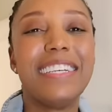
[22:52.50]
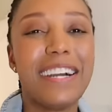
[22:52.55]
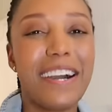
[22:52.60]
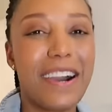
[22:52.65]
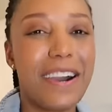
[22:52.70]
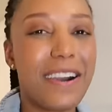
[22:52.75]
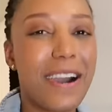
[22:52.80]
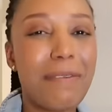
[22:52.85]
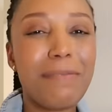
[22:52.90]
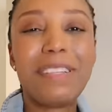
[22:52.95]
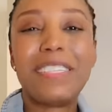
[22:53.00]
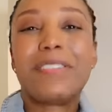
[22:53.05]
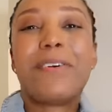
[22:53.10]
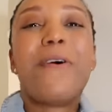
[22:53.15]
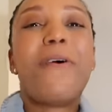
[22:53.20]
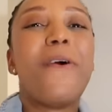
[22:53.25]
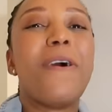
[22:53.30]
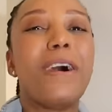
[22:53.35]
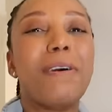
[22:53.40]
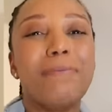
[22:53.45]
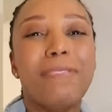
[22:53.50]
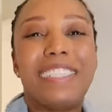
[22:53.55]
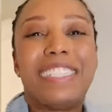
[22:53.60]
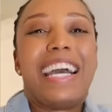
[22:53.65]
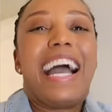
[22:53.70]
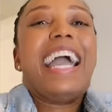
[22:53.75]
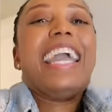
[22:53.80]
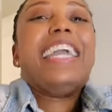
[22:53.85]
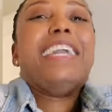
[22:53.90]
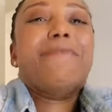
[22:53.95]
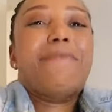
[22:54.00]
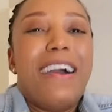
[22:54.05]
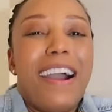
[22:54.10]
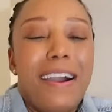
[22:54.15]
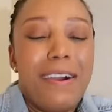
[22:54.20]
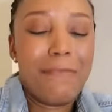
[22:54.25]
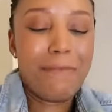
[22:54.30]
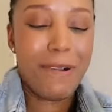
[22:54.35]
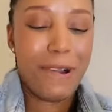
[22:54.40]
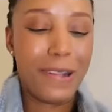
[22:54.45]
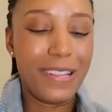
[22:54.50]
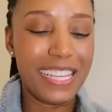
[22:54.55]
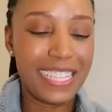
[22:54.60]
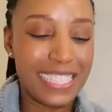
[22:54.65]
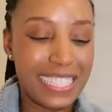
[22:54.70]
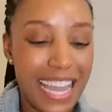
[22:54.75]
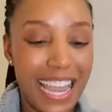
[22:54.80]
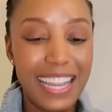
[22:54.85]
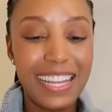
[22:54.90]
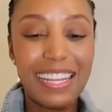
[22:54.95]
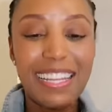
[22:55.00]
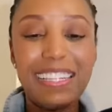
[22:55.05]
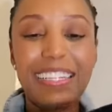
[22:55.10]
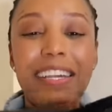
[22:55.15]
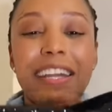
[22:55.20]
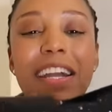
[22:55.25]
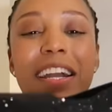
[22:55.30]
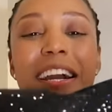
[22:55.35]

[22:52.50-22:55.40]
Uh, I'm just all uptight. I'm all excited.